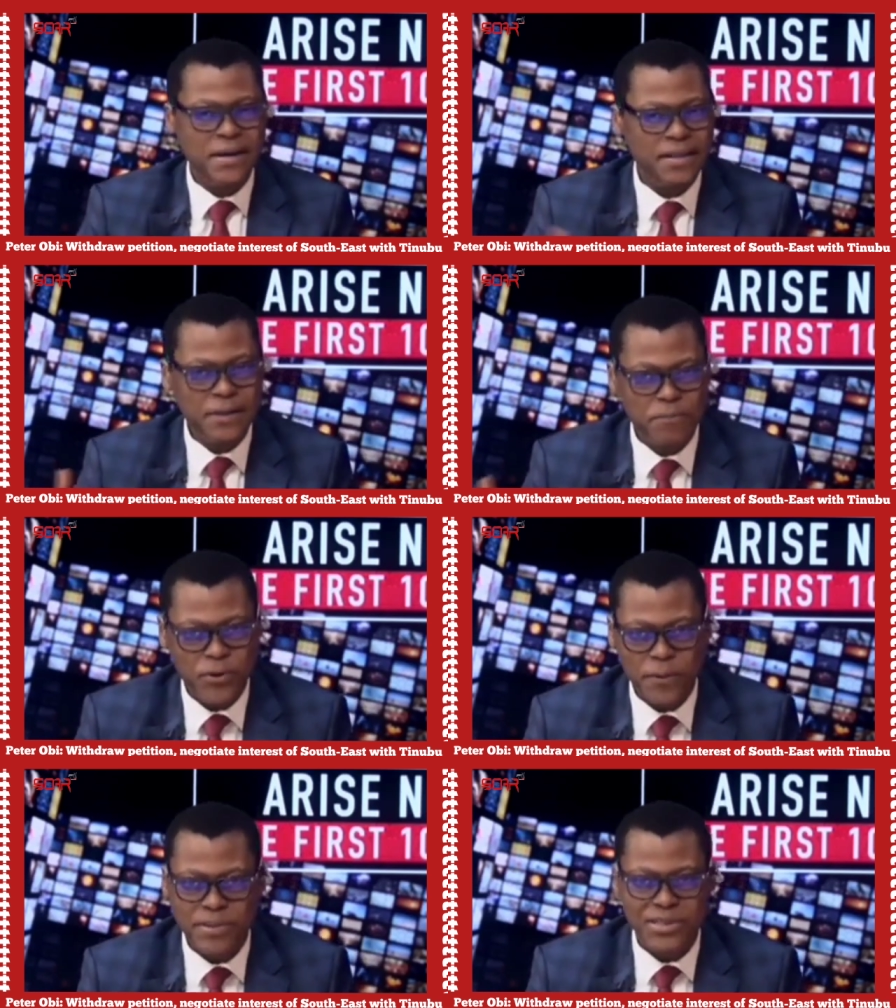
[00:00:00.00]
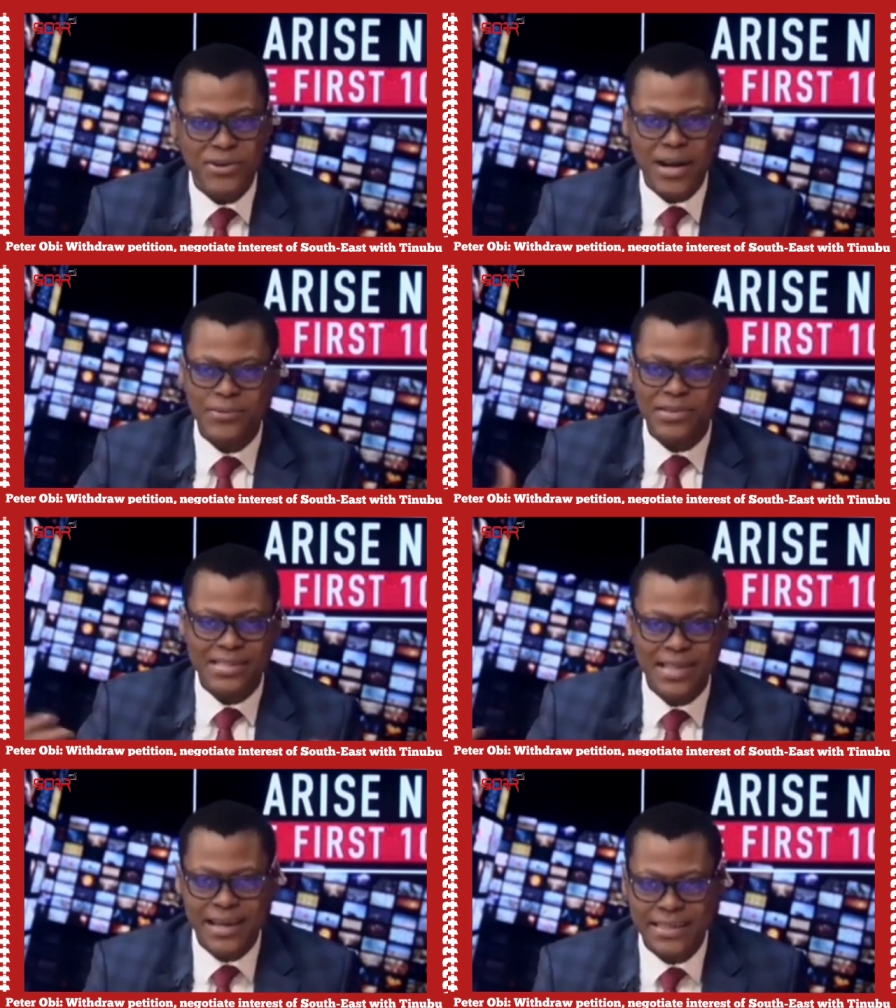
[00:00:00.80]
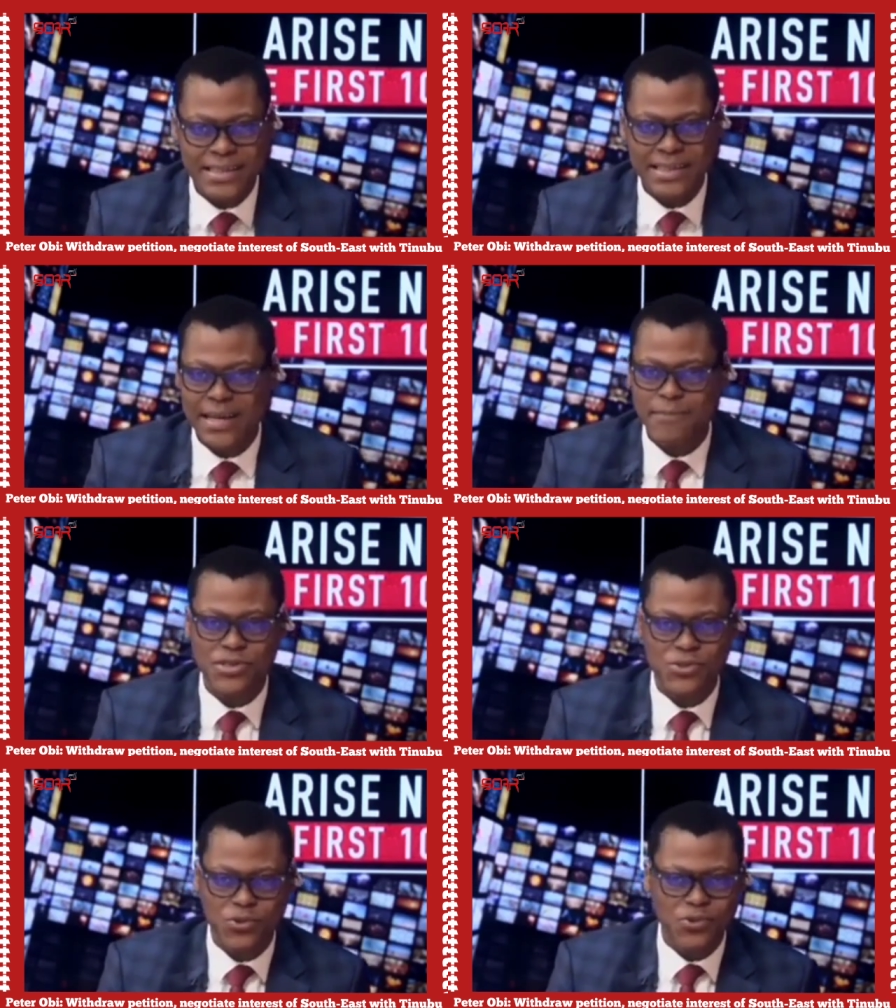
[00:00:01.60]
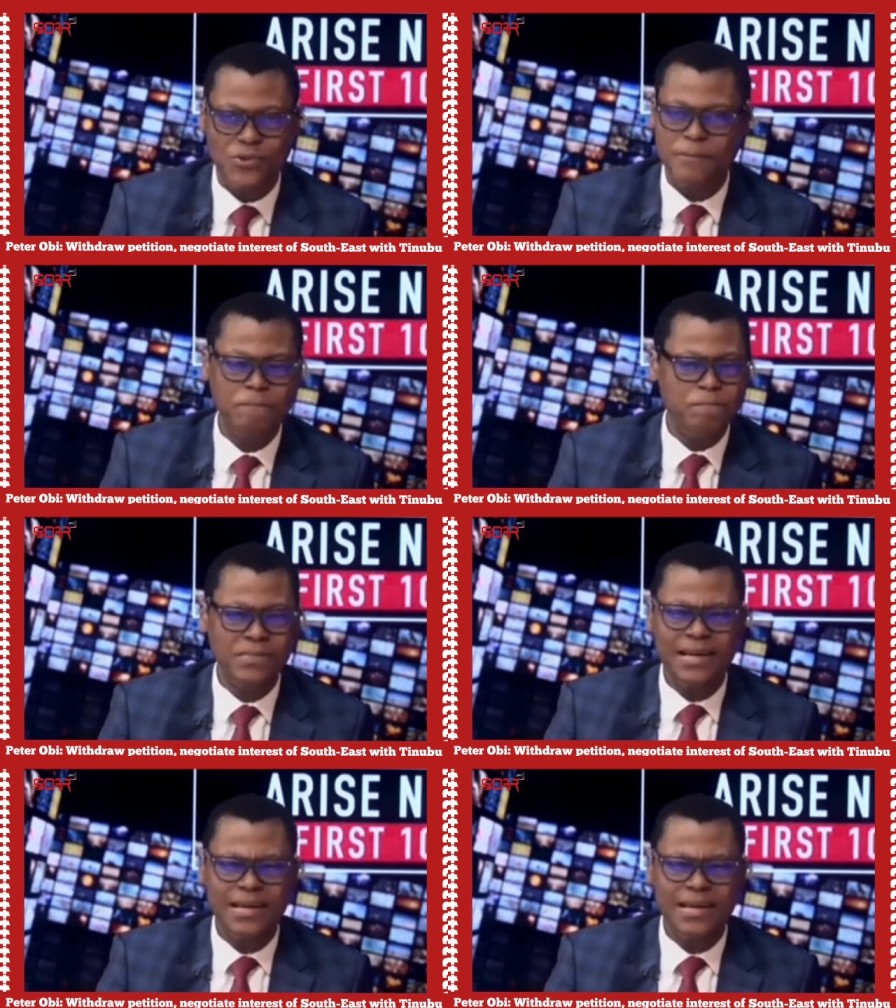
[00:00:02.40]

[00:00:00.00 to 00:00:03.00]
I think probably trial will start anytime soon.